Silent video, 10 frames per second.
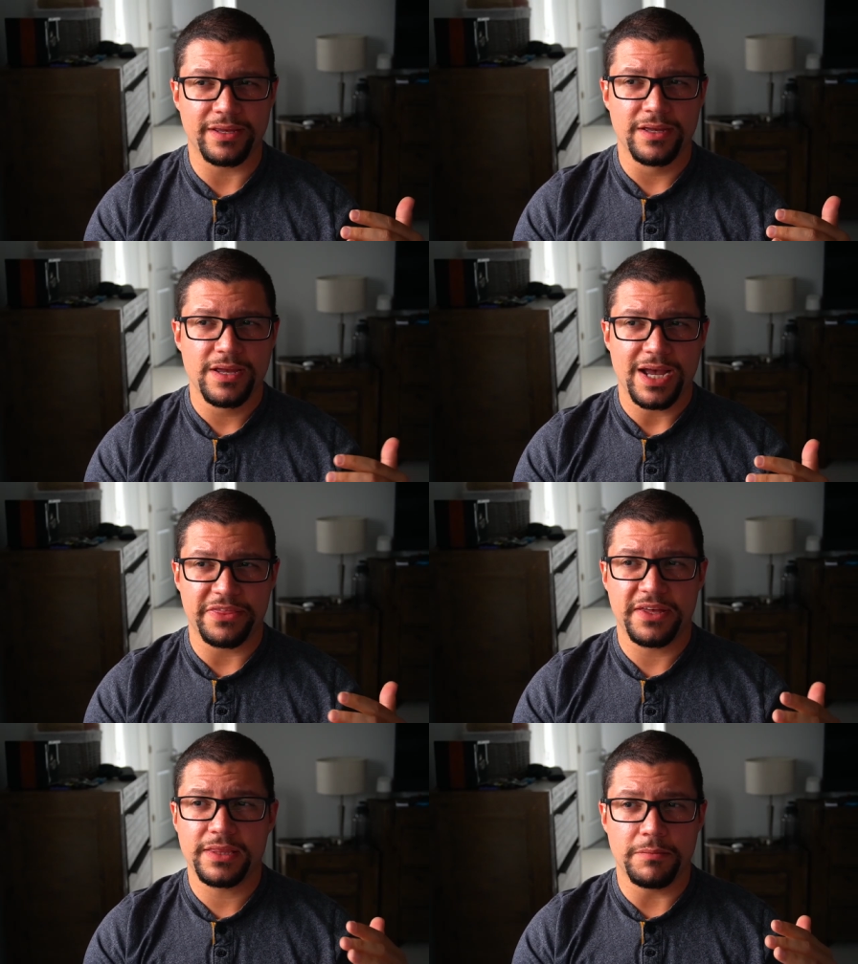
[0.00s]
I think
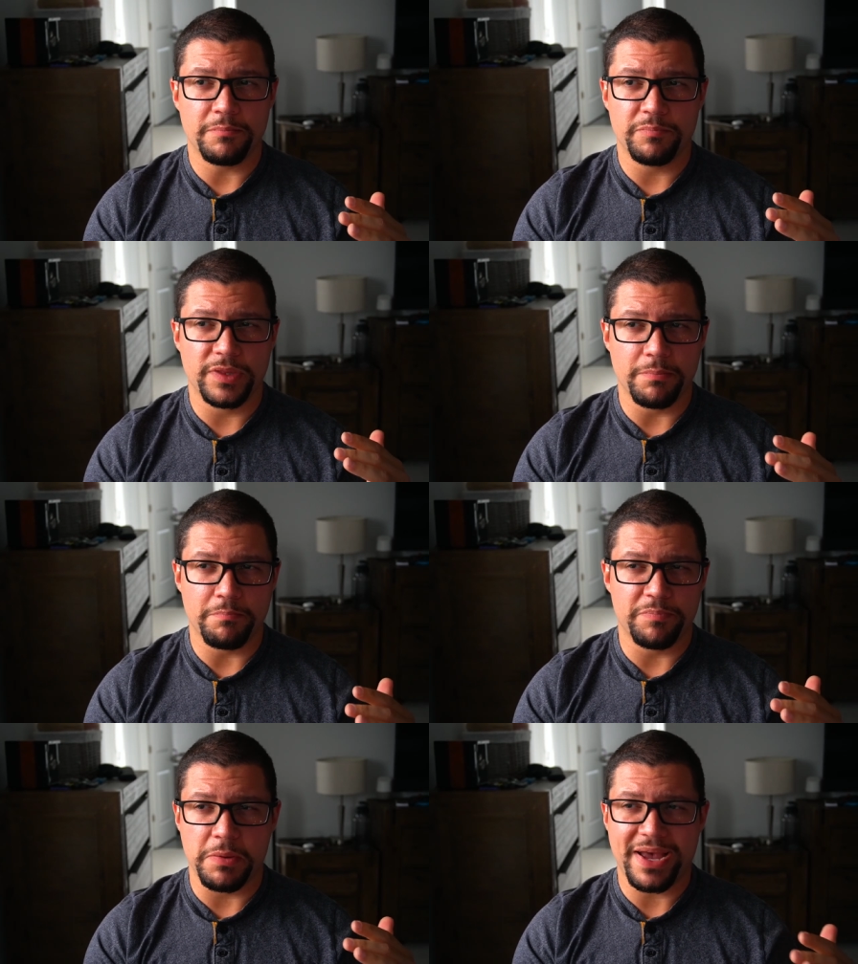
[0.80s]
the, the, the
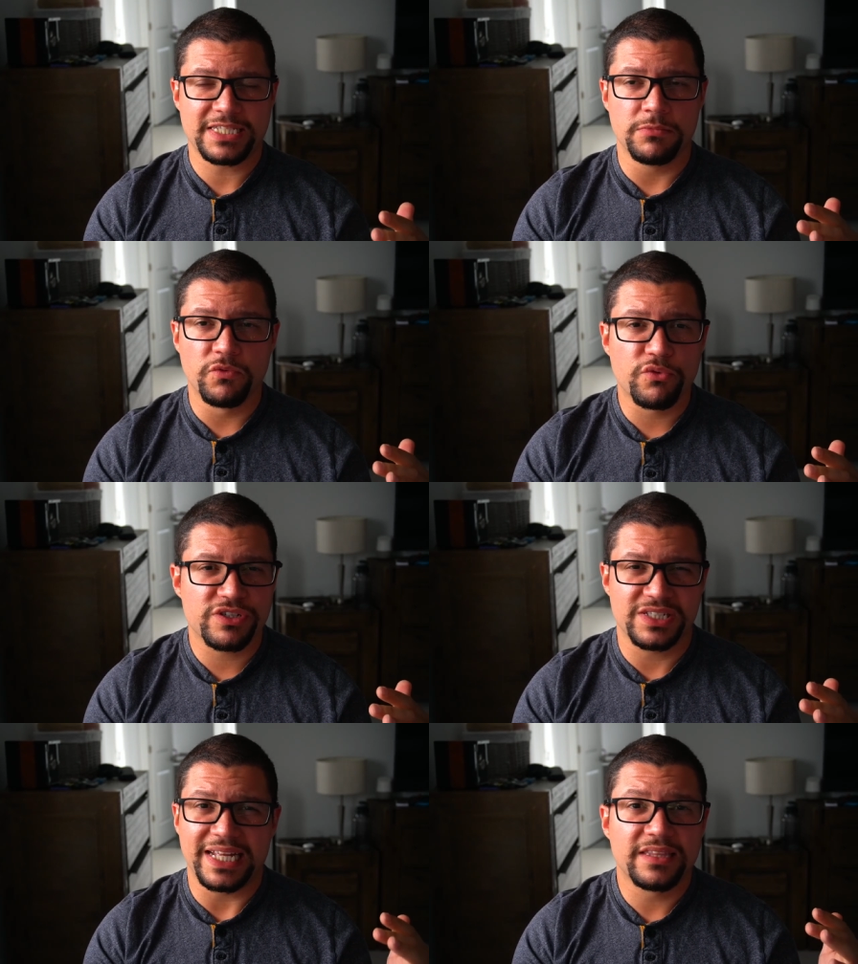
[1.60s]
maximum force is like
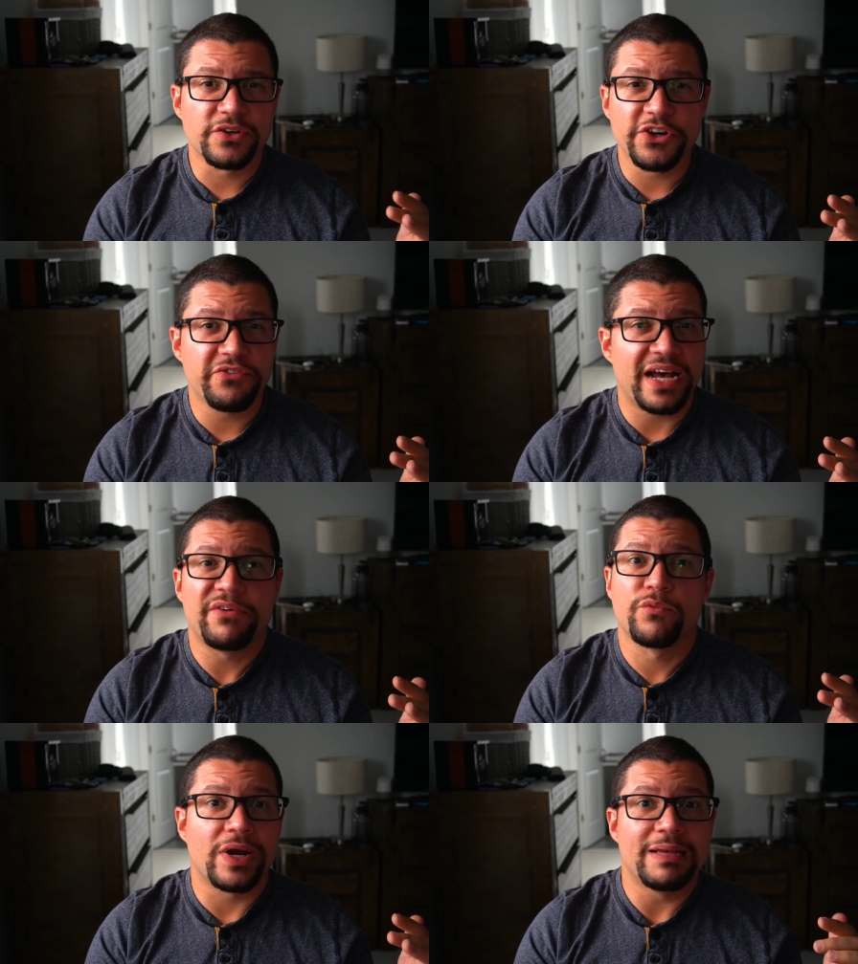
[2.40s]
35
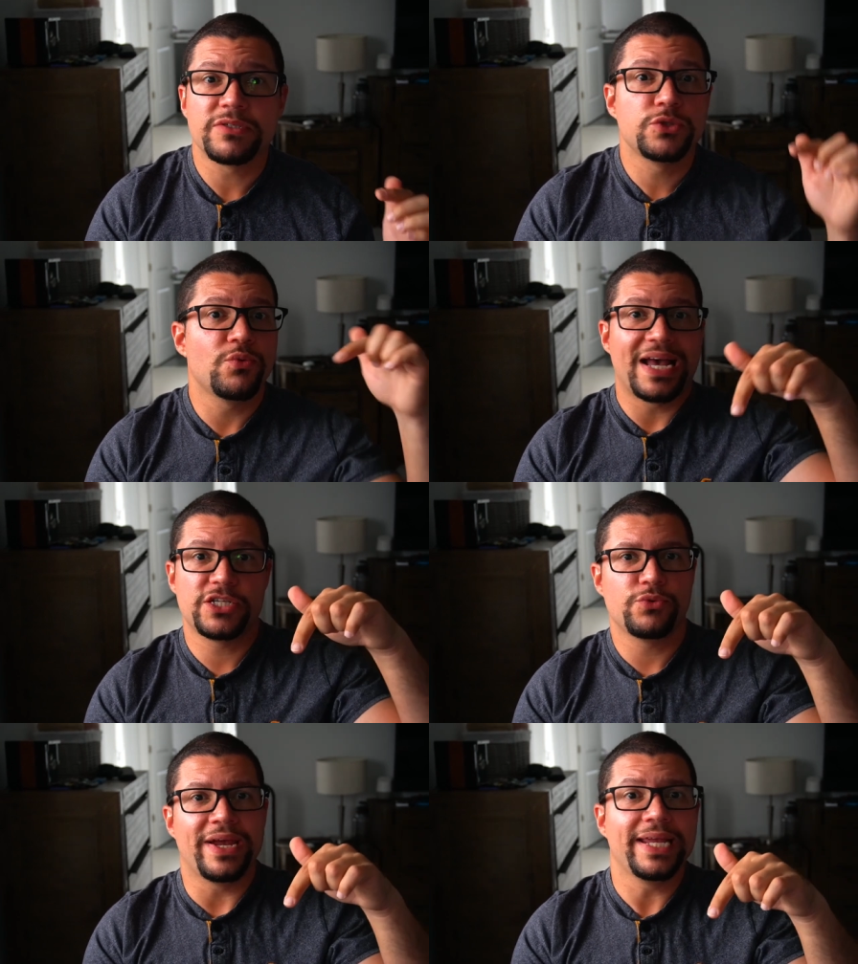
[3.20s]
grams to
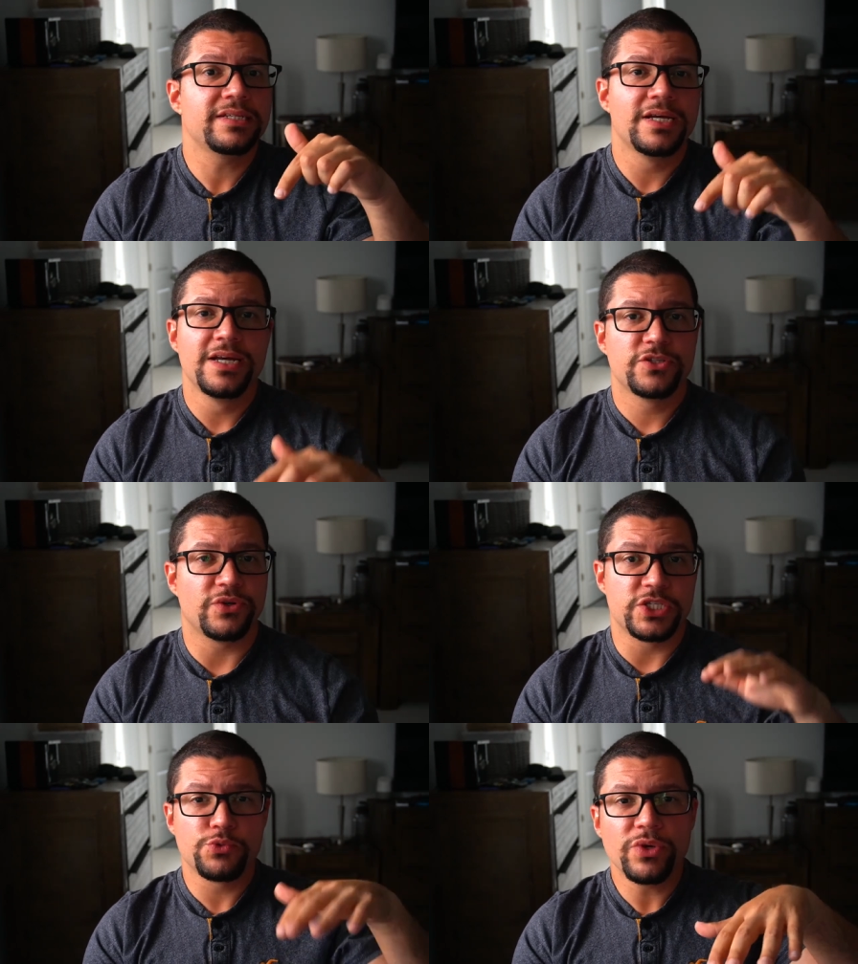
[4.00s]
actuate. So it's
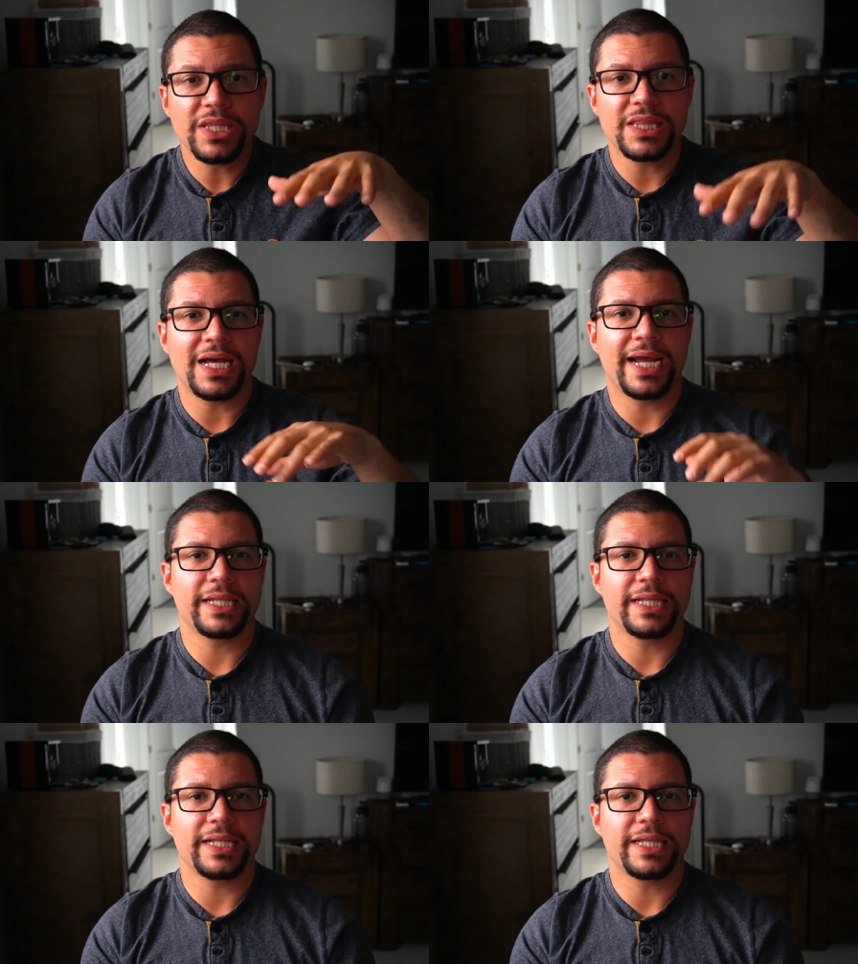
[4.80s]
really light.